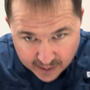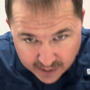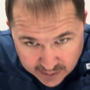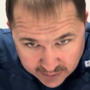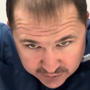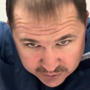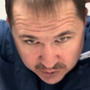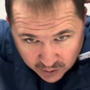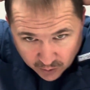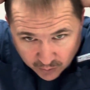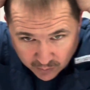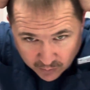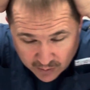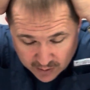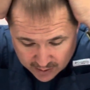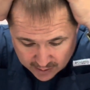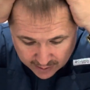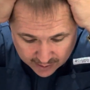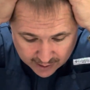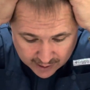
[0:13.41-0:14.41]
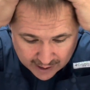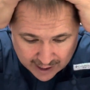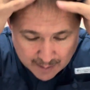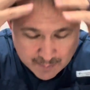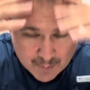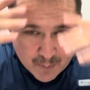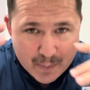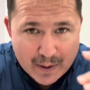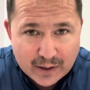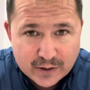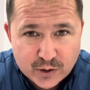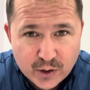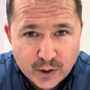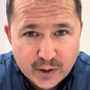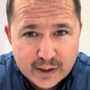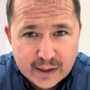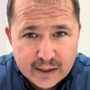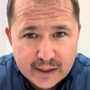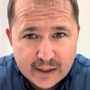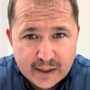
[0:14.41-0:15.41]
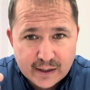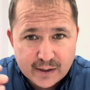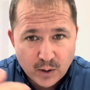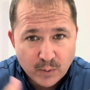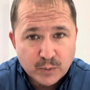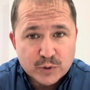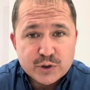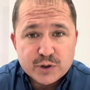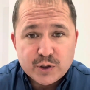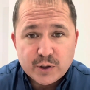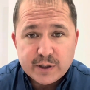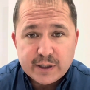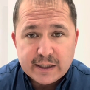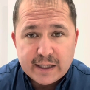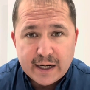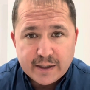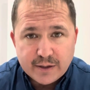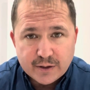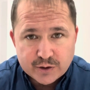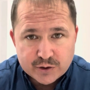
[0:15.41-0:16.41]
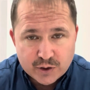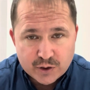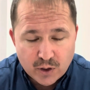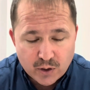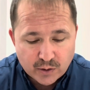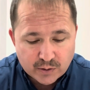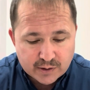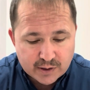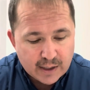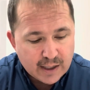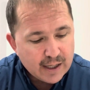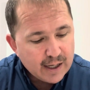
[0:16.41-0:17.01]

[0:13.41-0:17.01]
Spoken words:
So, I'm about 30, almost 39 years old.